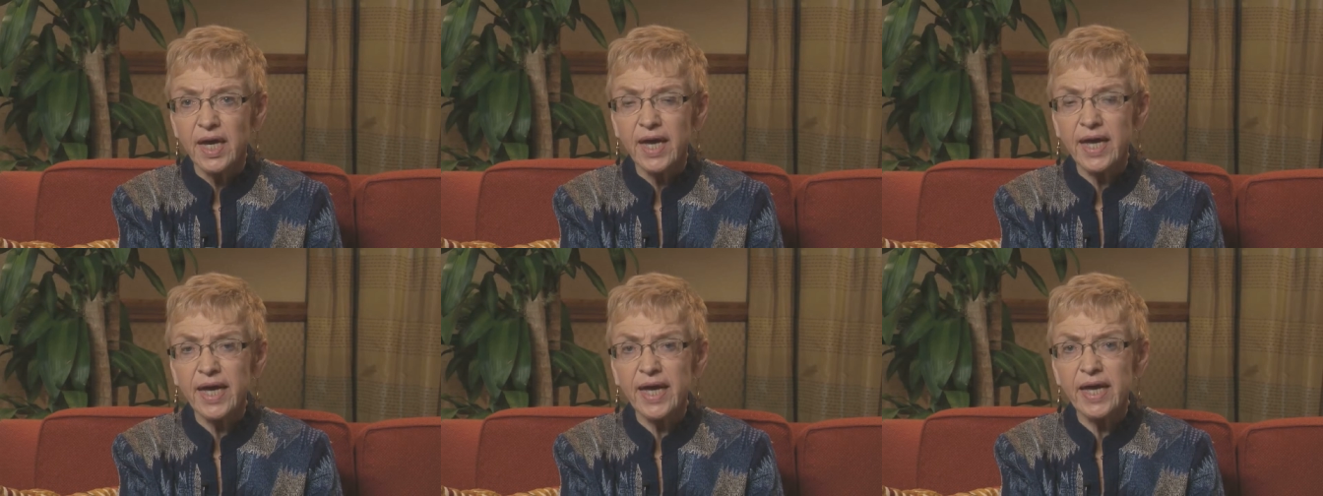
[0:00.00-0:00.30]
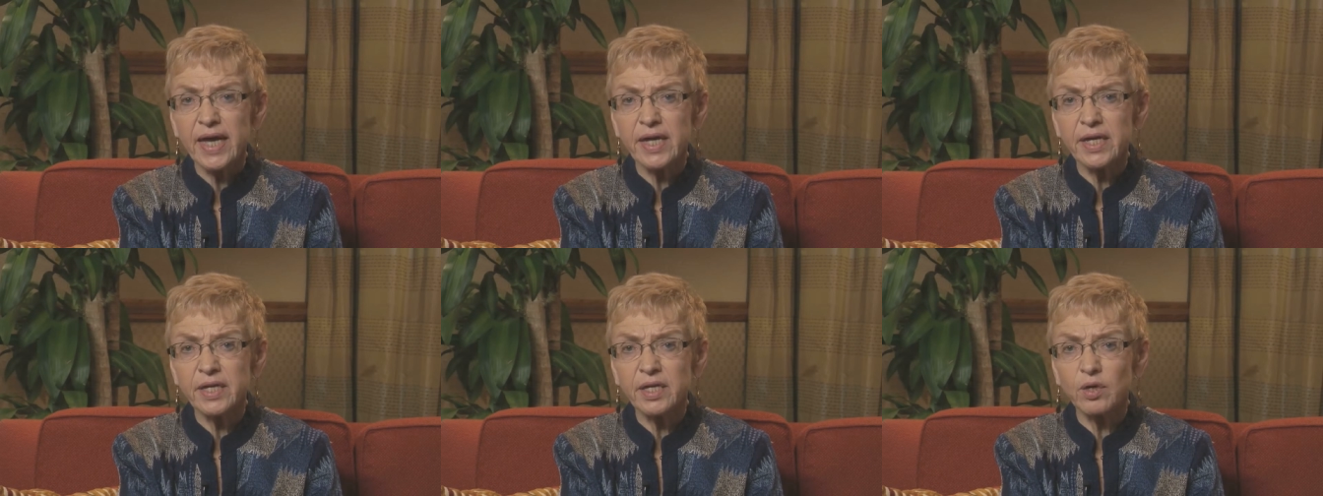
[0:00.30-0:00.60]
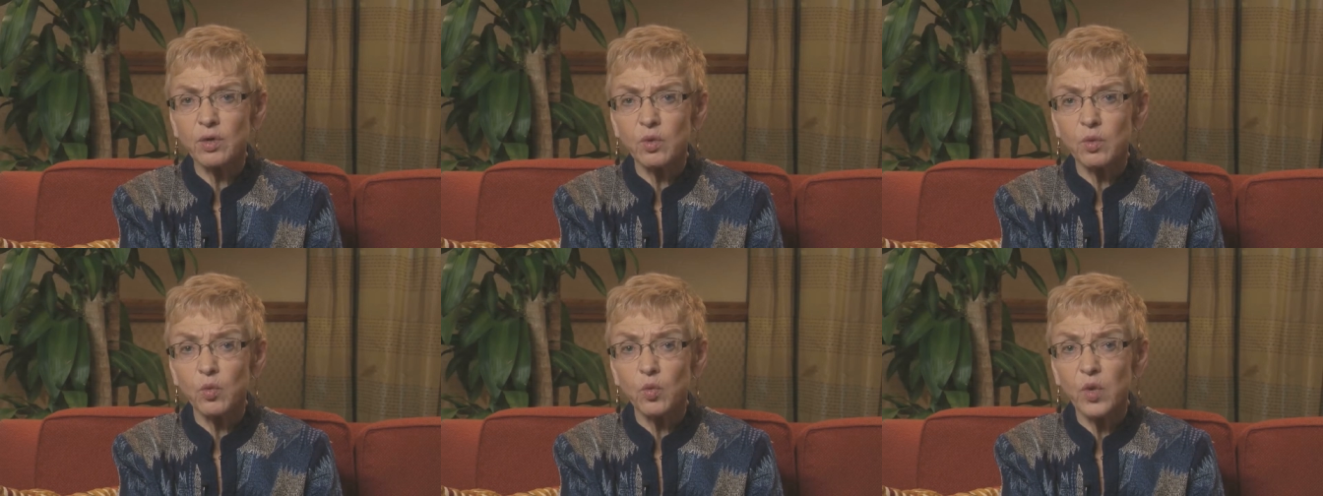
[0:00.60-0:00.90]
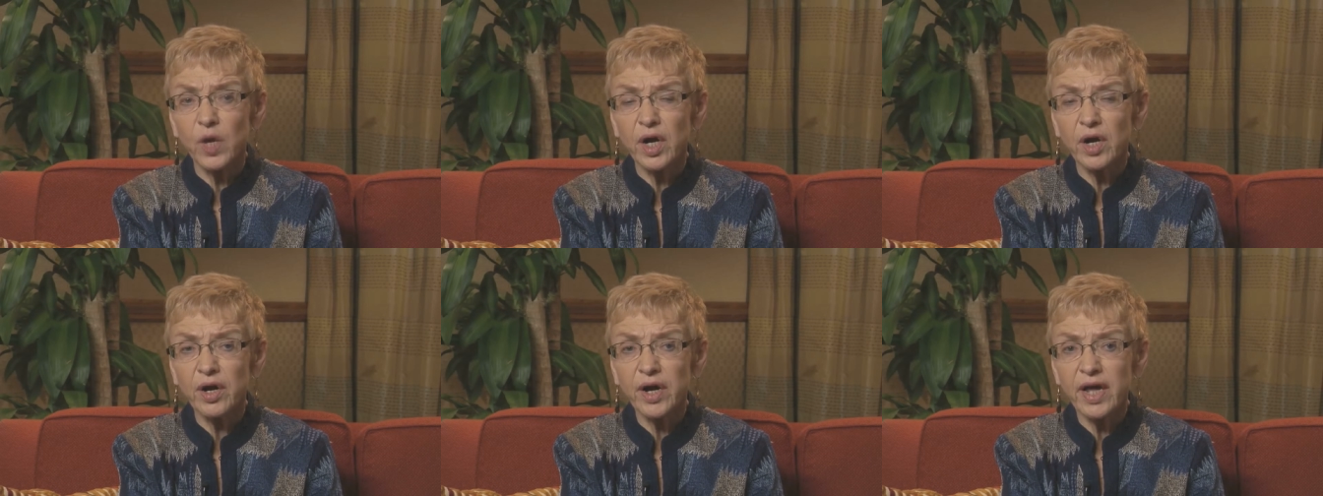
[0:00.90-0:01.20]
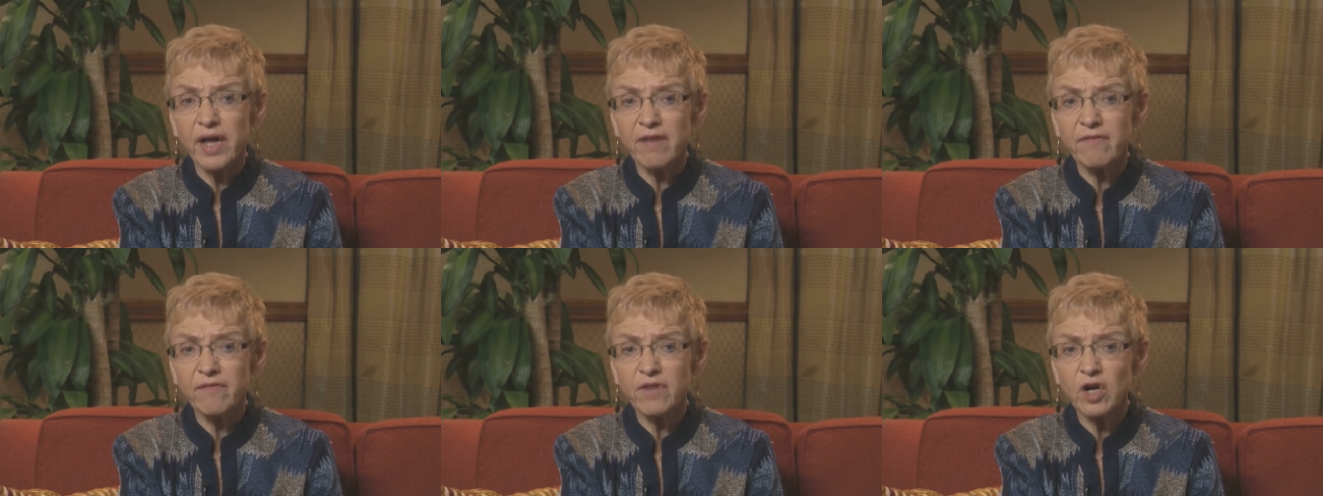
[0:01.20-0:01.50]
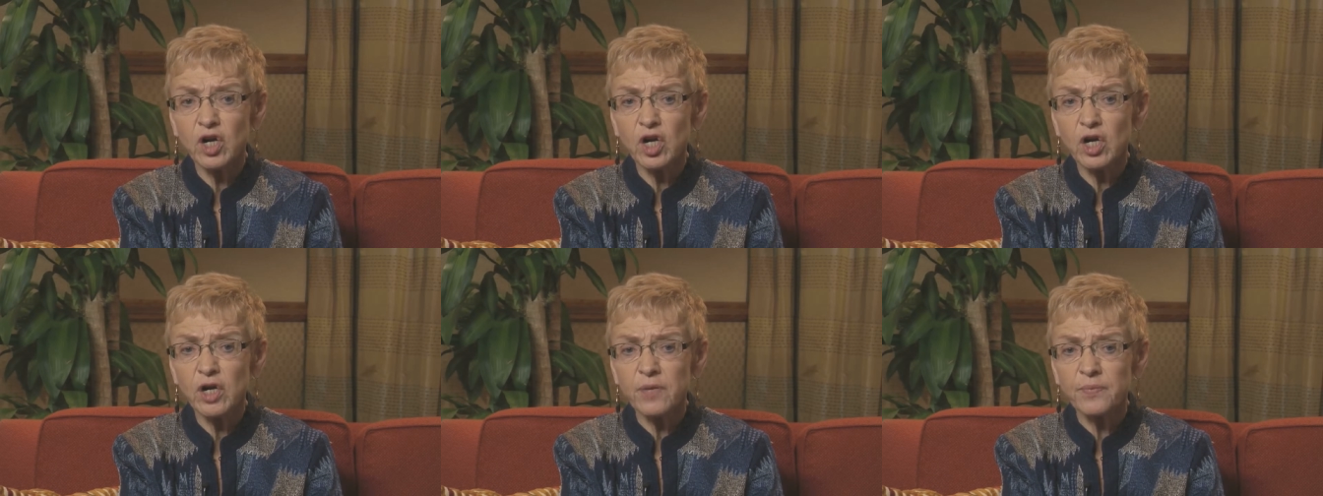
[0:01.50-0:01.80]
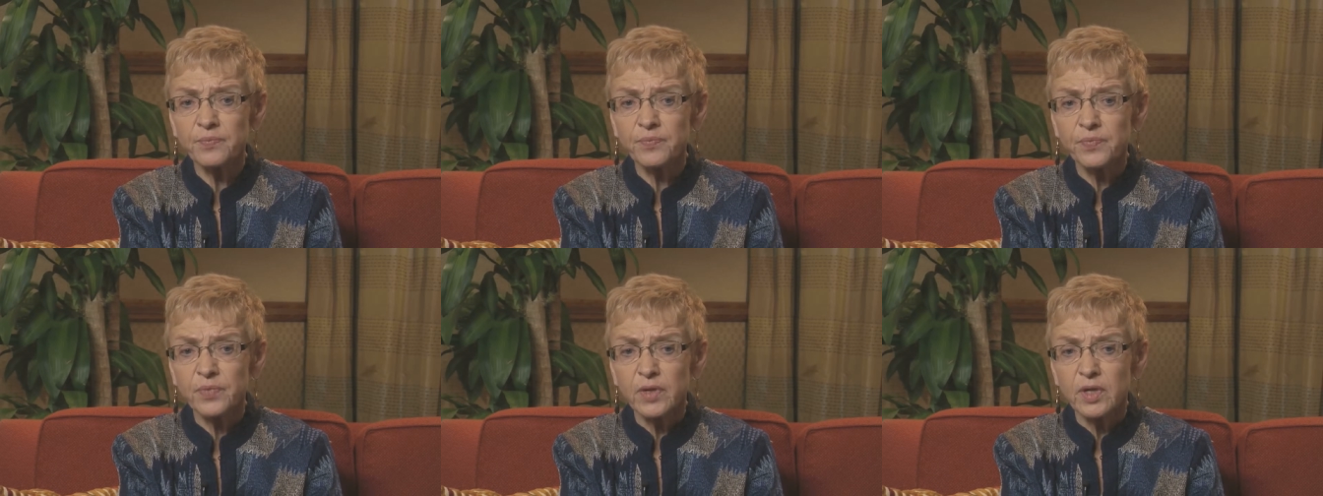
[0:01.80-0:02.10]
And wherever